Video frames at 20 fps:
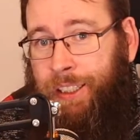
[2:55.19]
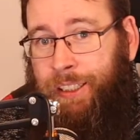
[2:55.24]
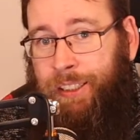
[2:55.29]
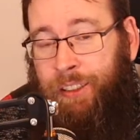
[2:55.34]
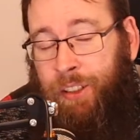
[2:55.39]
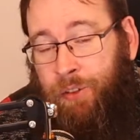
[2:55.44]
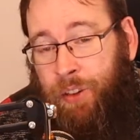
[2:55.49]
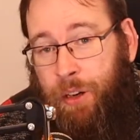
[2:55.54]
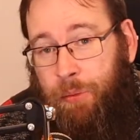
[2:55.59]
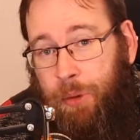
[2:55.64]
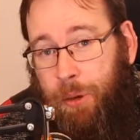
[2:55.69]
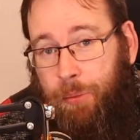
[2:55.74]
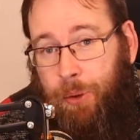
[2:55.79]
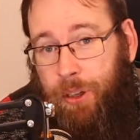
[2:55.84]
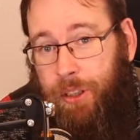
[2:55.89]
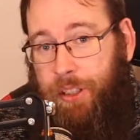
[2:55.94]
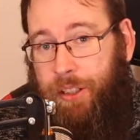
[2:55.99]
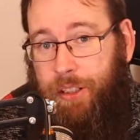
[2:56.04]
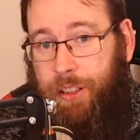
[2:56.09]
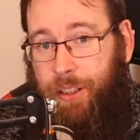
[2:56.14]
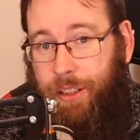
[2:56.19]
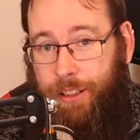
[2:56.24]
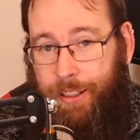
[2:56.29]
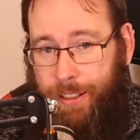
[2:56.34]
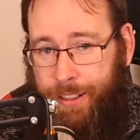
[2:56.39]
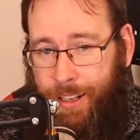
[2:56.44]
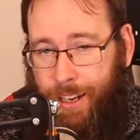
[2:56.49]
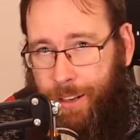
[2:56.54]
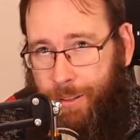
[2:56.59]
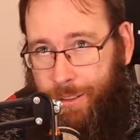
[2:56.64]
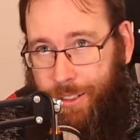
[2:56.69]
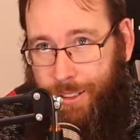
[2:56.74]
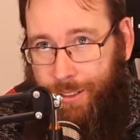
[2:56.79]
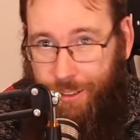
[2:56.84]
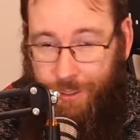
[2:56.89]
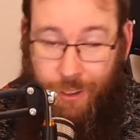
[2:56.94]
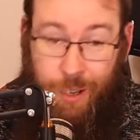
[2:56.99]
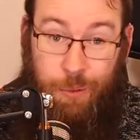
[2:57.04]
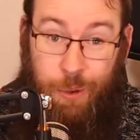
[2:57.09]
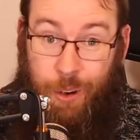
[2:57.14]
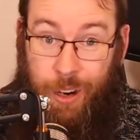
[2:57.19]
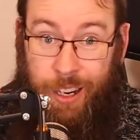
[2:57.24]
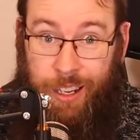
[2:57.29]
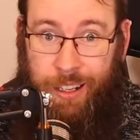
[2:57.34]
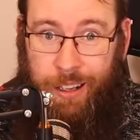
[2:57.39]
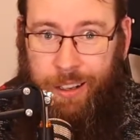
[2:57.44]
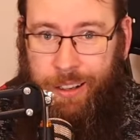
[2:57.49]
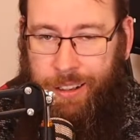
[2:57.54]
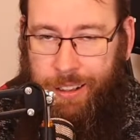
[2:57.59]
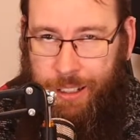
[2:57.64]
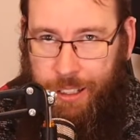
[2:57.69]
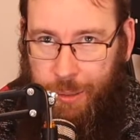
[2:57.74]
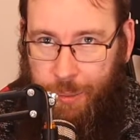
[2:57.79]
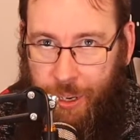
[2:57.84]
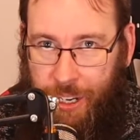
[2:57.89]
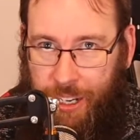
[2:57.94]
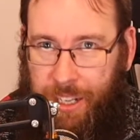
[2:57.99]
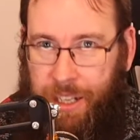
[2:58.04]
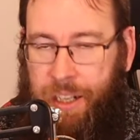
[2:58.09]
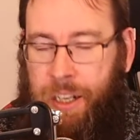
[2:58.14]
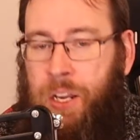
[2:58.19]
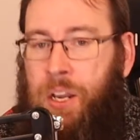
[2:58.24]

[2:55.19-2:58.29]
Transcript: November Burst guitar, which is November Rain inspired,